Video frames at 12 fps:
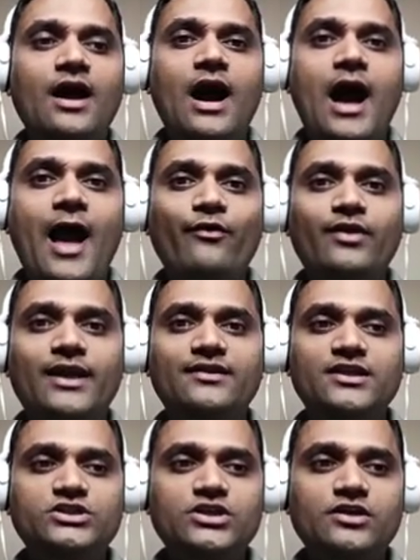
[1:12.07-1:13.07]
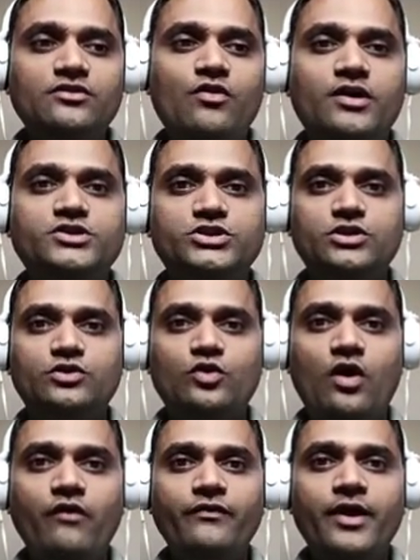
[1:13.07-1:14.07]
ionization constant
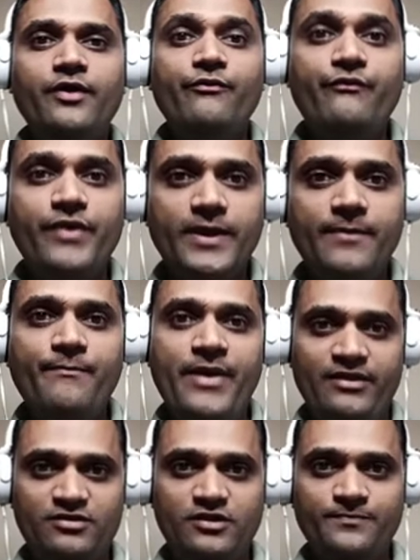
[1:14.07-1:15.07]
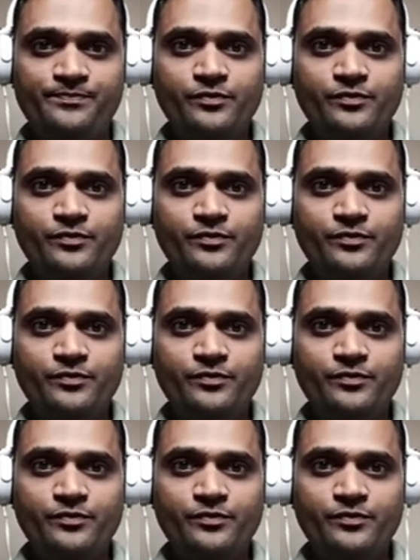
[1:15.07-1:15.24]
of weak base.